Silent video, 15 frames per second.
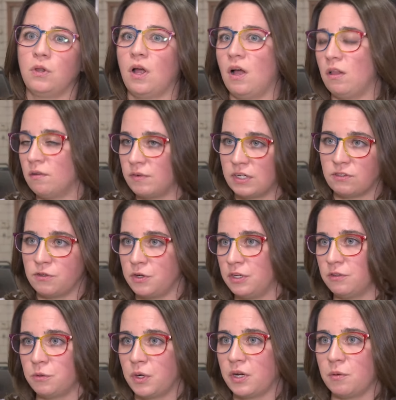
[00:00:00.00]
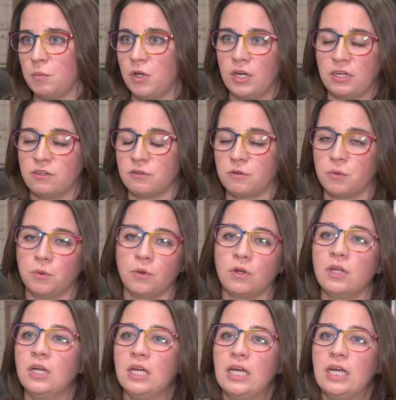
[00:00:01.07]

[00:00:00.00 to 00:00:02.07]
all of our students who are commuting to school